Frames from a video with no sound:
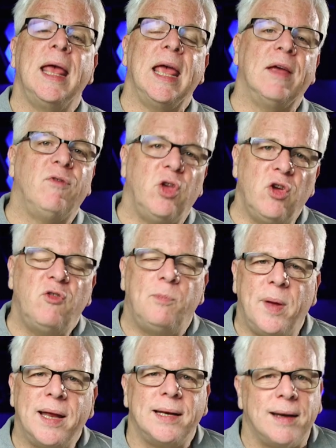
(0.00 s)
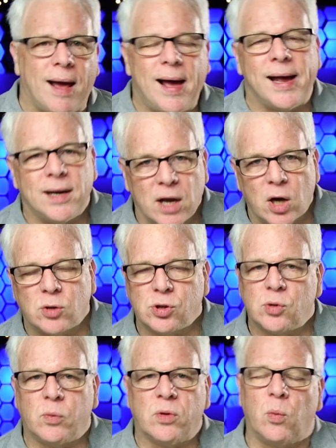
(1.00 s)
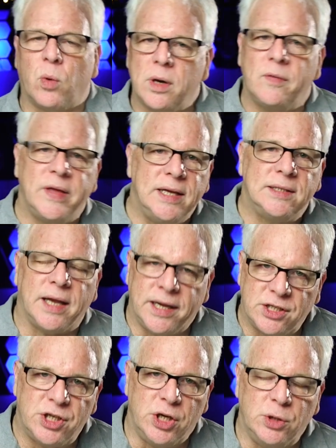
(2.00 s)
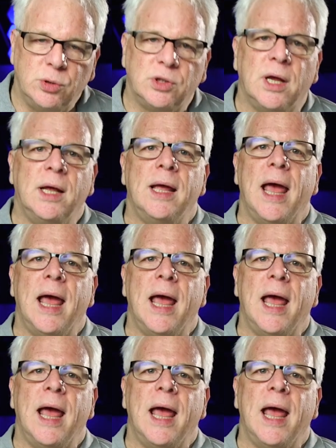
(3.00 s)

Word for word: If you've been diagnosed with one of these issues,